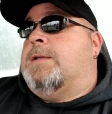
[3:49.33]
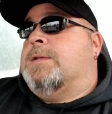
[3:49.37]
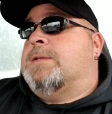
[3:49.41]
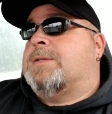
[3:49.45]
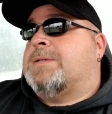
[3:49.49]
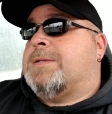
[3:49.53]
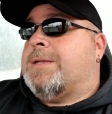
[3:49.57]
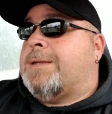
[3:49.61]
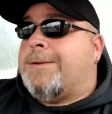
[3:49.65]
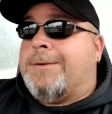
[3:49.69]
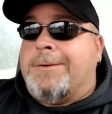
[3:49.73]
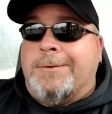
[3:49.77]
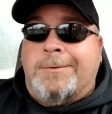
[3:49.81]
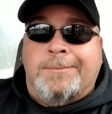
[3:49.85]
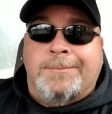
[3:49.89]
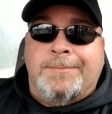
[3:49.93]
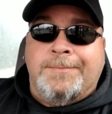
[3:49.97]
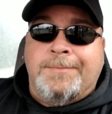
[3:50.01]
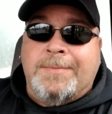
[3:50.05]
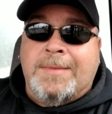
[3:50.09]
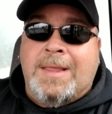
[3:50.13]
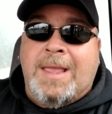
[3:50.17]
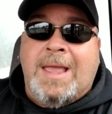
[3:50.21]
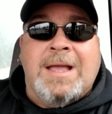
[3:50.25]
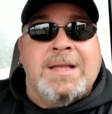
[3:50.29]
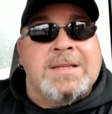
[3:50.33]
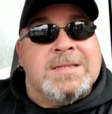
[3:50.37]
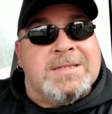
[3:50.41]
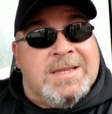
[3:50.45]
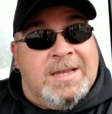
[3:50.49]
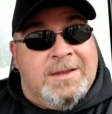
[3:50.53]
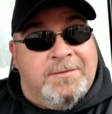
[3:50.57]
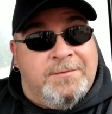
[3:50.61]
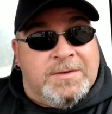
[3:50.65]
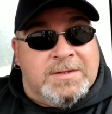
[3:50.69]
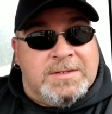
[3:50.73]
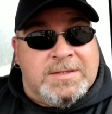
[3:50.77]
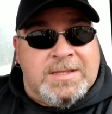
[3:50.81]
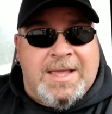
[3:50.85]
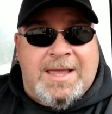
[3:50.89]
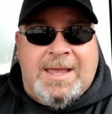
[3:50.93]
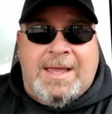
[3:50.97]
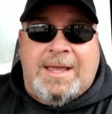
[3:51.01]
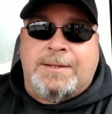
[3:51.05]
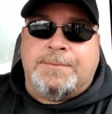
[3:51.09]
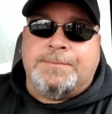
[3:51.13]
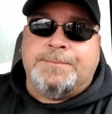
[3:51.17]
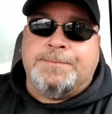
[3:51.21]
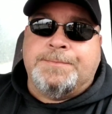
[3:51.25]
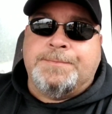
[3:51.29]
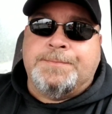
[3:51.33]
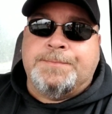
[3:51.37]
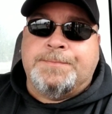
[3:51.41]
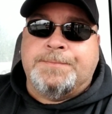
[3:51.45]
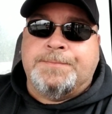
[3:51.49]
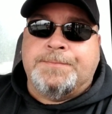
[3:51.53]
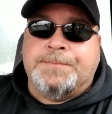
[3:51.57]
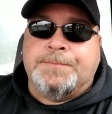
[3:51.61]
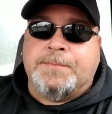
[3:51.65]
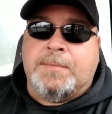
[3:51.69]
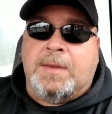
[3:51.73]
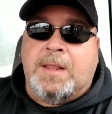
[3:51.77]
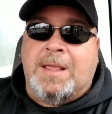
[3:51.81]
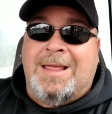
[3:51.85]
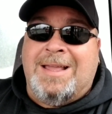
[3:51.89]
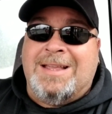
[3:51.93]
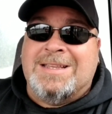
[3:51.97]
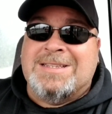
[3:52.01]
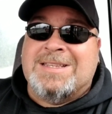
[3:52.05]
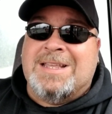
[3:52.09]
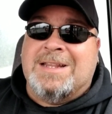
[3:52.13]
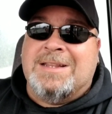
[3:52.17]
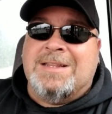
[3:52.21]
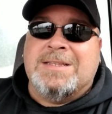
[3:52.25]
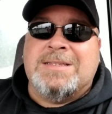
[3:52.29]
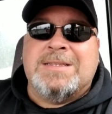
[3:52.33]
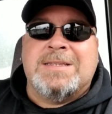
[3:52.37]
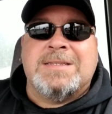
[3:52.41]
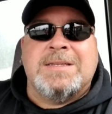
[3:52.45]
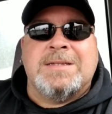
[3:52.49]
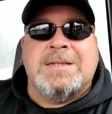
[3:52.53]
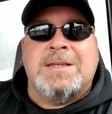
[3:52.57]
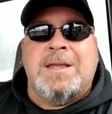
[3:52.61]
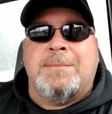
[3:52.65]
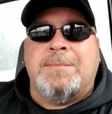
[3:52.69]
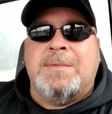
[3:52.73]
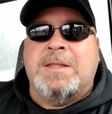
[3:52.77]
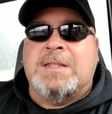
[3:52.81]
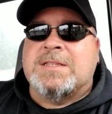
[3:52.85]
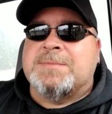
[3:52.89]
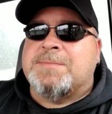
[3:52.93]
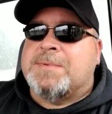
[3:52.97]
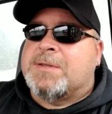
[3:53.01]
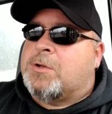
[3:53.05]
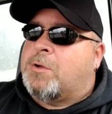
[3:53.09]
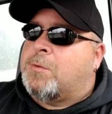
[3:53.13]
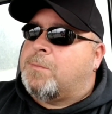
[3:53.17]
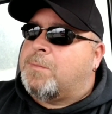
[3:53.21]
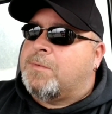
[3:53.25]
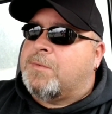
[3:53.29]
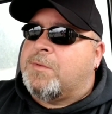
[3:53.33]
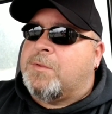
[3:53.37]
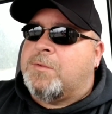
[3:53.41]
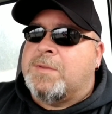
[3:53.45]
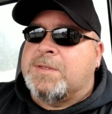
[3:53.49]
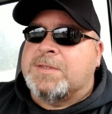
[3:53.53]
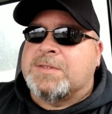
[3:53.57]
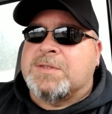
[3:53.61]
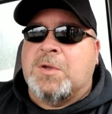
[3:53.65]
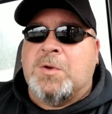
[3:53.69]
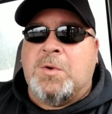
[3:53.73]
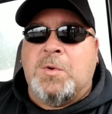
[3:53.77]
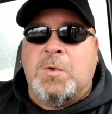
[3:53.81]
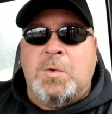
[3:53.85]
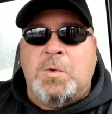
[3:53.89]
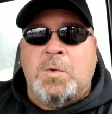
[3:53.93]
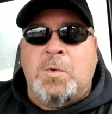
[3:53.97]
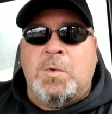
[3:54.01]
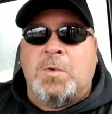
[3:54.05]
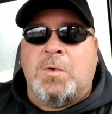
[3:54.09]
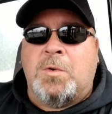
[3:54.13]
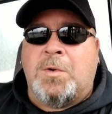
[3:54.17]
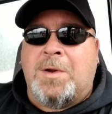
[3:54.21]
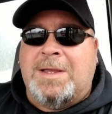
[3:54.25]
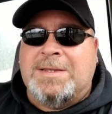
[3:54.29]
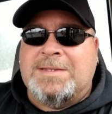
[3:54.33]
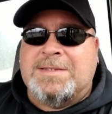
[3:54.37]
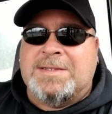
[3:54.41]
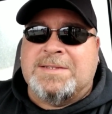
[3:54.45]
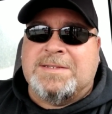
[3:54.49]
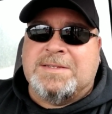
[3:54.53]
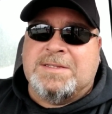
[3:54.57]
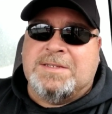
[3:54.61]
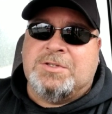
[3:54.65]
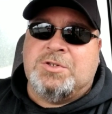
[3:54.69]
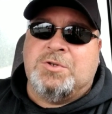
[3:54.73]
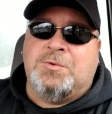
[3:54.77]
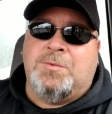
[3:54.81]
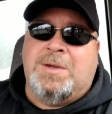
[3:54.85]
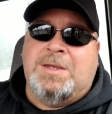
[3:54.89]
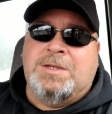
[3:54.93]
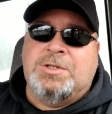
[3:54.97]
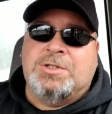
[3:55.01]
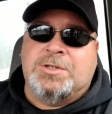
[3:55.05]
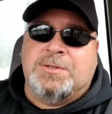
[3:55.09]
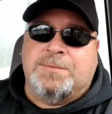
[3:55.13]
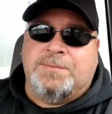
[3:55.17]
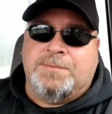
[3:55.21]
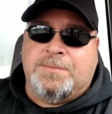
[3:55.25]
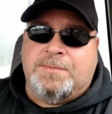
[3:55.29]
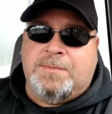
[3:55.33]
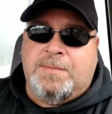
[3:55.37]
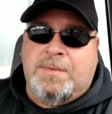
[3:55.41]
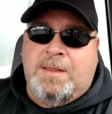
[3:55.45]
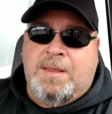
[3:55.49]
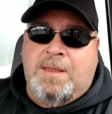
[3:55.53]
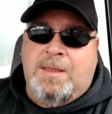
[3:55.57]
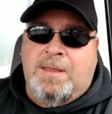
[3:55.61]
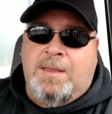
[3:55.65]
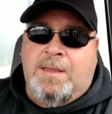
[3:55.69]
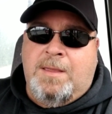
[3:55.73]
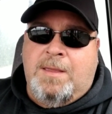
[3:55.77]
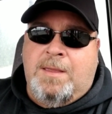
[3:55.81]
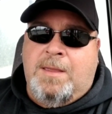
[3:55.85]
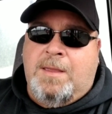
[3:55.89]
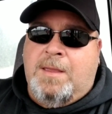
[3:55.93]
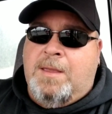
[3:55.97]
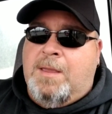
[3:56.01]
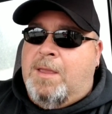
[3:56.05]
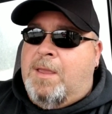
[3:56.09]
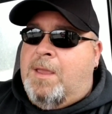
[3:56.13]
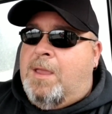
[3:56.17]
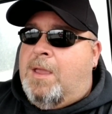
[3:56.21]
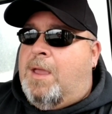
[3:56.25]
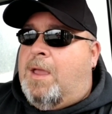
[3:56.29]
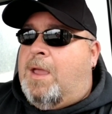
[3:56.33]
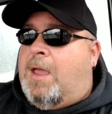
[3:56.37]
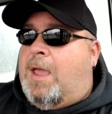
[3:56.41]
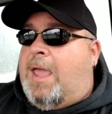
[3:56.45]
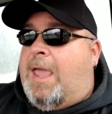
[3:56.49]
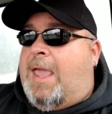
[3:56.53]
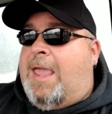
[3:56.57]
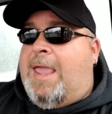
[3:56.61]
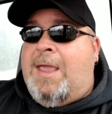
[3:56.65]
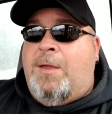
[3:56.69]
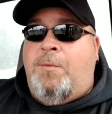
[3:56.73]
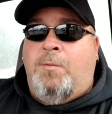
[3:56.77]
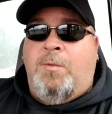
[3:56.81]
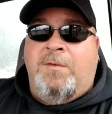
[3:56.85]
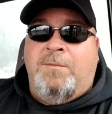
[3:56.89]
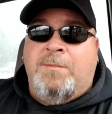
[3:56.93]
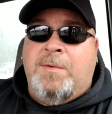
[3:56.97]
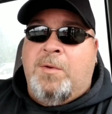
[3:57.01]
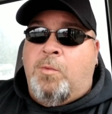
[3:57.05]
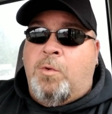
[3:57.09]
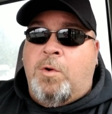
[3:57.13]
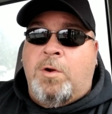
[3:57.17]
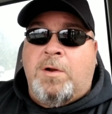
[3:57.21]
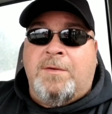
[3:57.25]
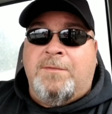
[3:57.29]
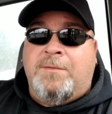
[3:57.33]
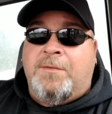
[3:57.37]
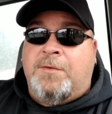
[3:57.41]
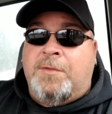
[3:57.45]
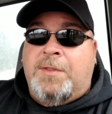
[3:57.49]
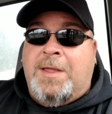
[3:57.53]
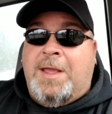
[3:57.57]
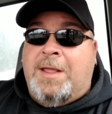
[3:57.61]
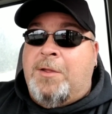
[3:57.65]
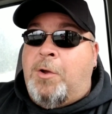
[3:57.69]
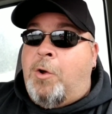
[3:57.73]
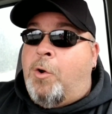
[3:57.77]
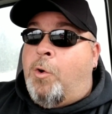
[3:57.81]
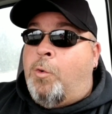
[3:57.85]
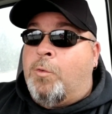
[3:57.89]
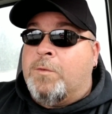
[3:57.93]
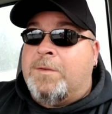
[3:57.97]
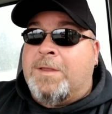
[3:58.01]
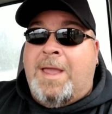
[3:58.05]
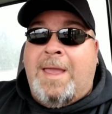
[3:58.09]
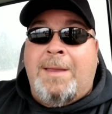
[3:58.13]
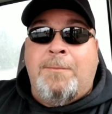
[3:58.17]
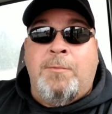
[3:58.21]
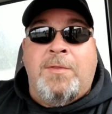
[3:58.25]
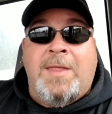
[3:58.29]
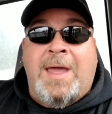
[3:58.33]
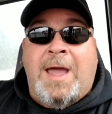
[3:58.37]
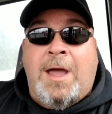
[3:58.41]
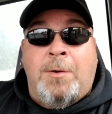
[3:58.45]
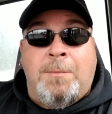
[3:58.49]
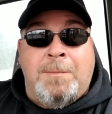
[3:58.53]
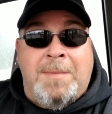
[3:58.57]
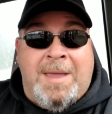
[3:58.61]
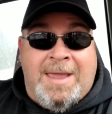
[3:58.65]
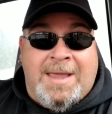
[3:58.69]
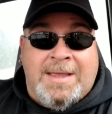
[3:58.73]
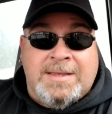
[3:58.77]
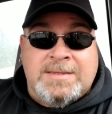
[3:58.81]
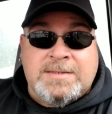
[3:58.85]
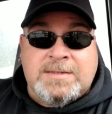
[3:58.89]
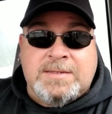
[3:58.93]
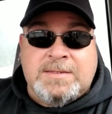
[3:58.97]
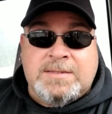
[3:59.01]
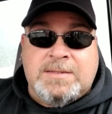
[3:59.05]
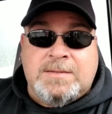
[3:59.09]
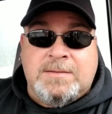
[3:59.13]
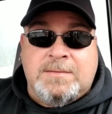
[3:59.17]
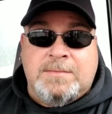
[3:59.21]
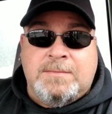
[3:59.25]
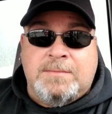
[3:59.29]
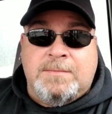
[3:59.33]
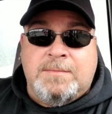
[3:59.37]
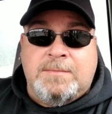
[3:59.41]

So, how safe is that? Like I said, this is a company that's been open through this whole crisis situation. And we've been working for that whole time without masks.